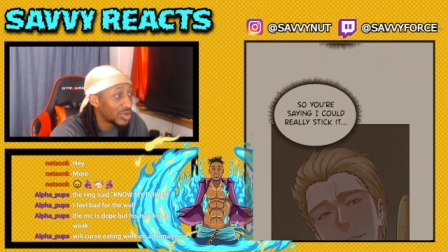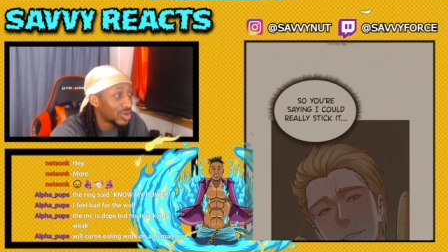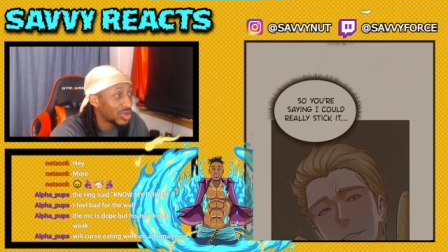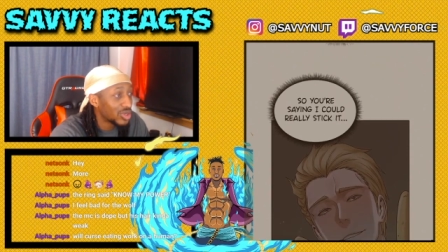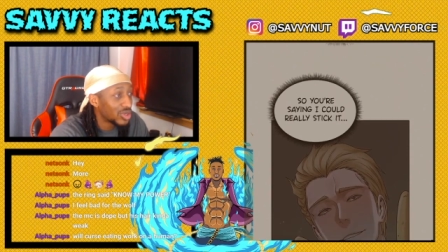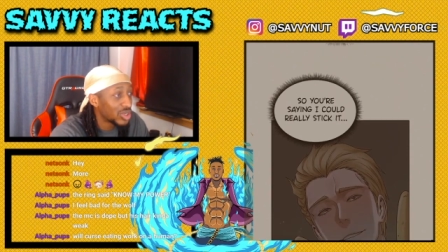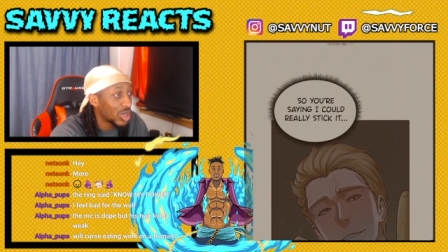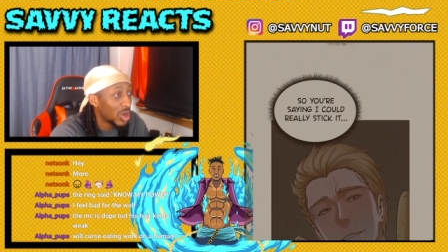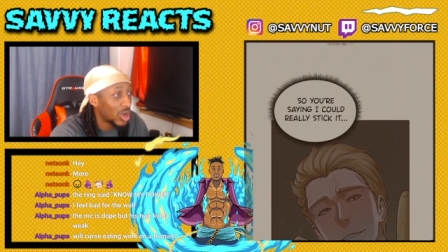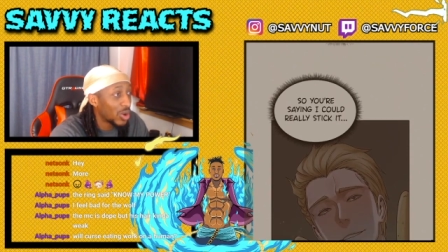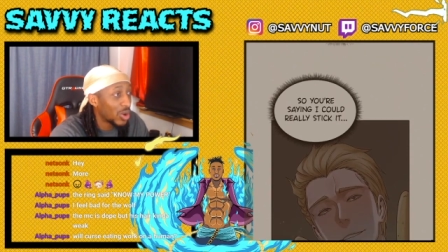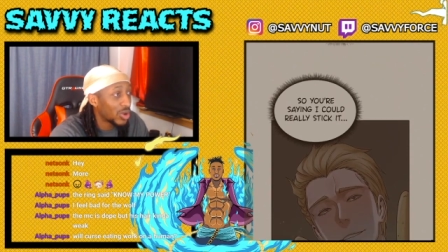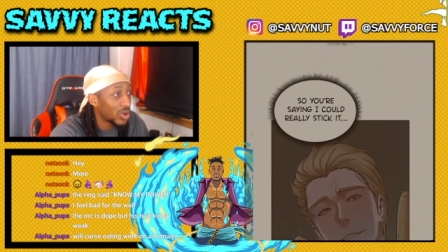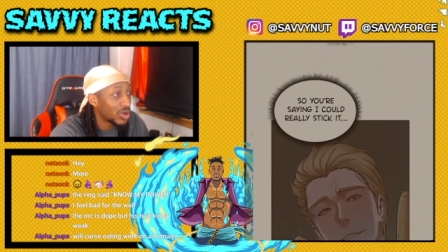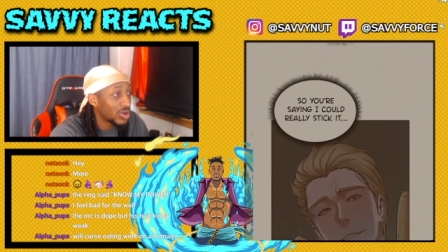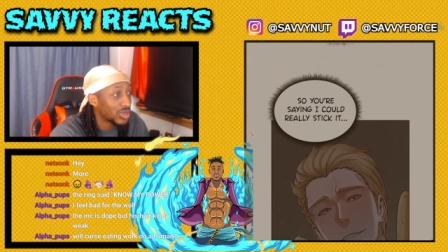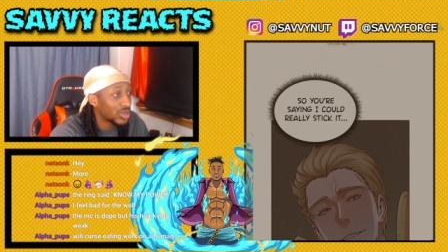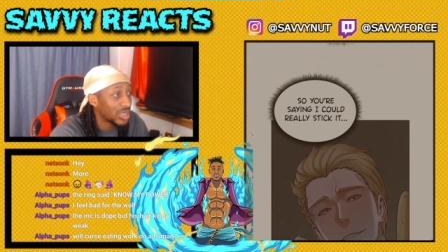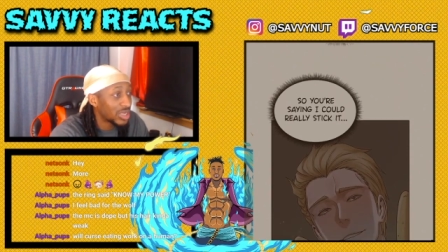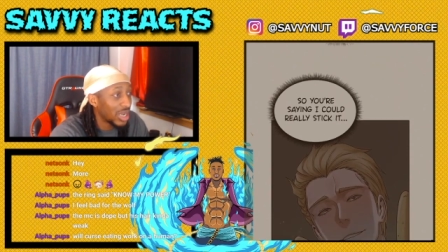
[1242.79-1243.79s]
So
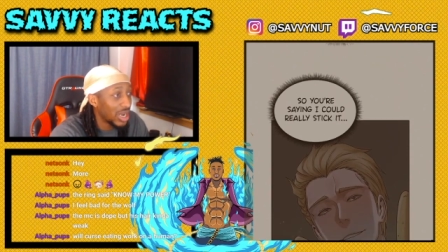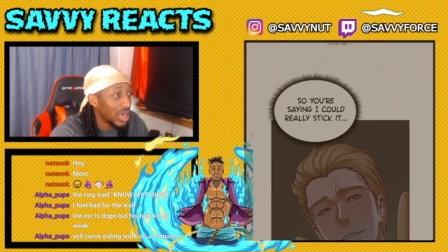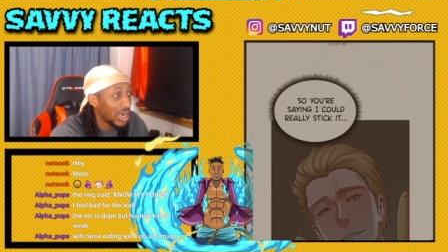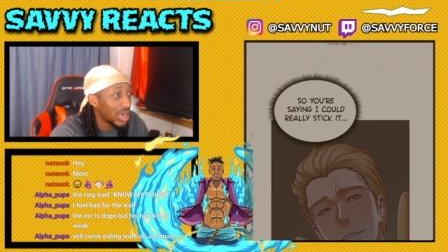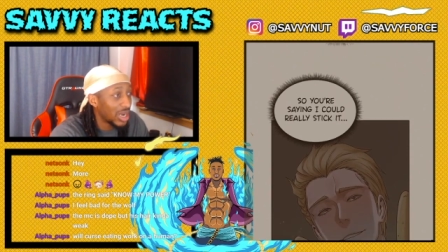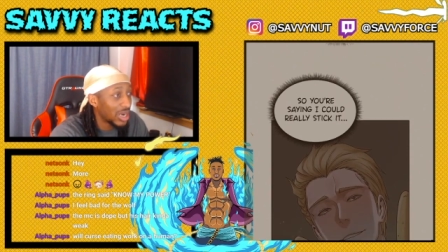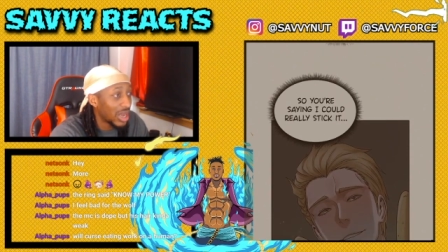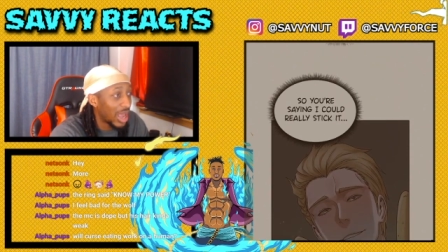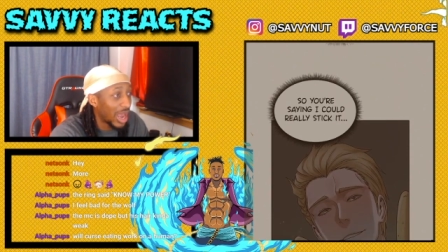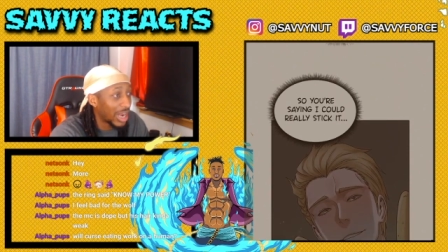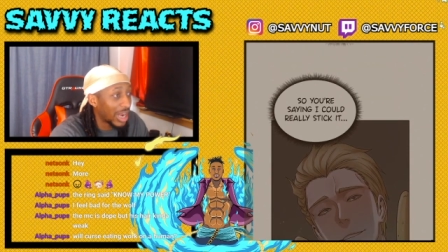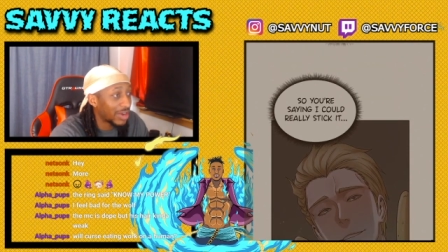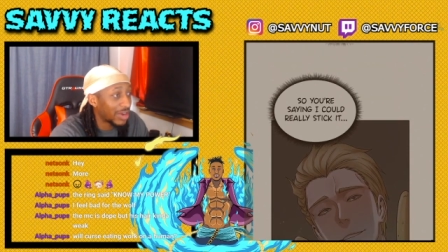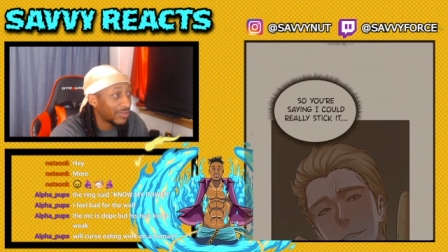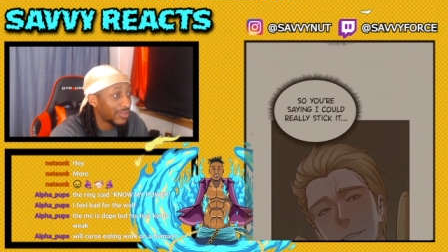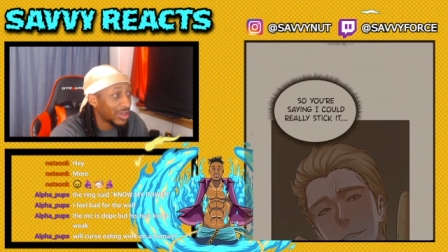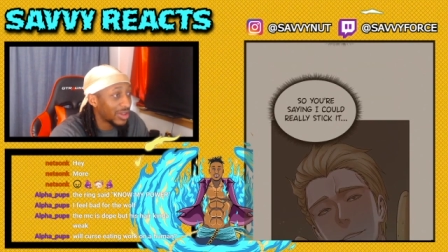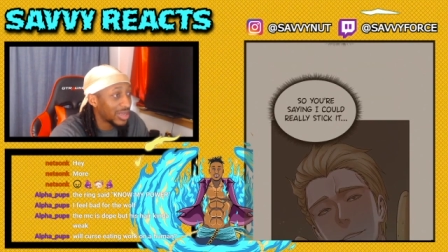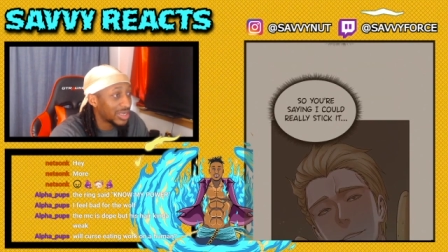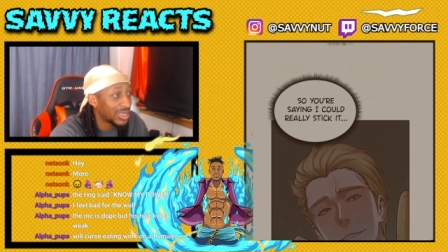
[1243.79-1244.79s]
you're saying I can
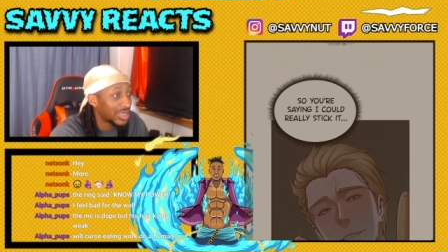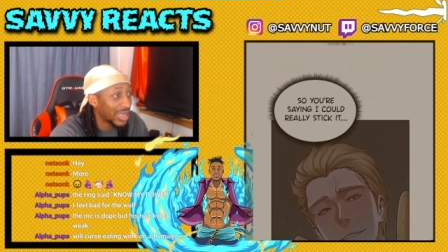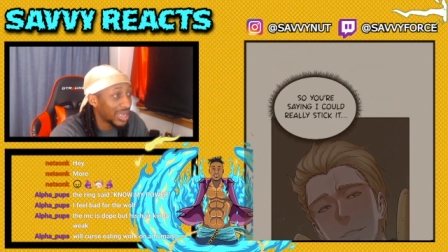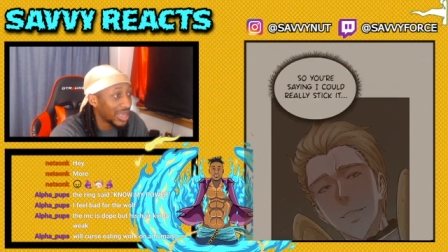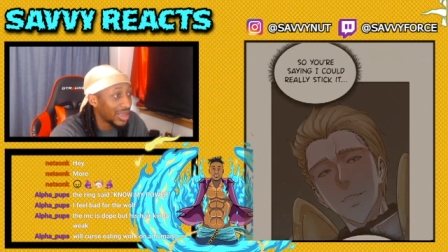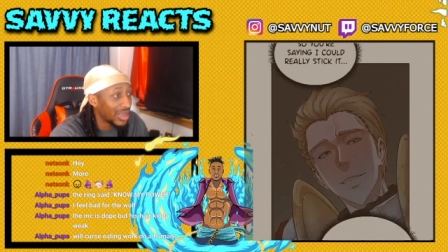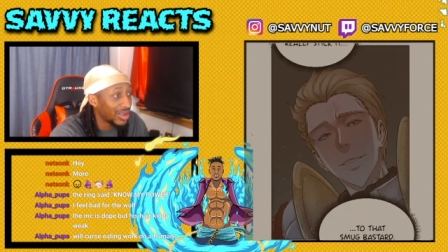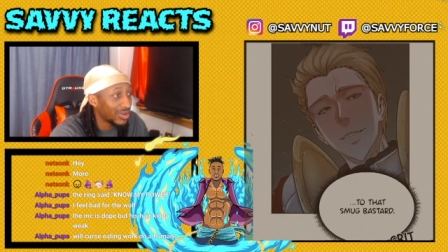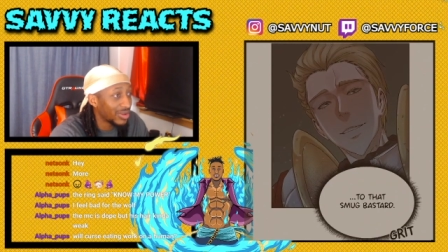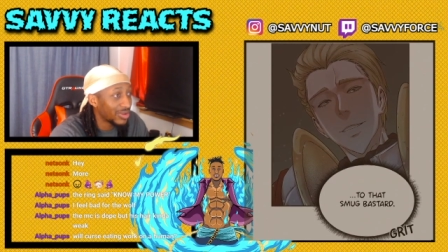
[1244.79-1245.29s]
really stick it?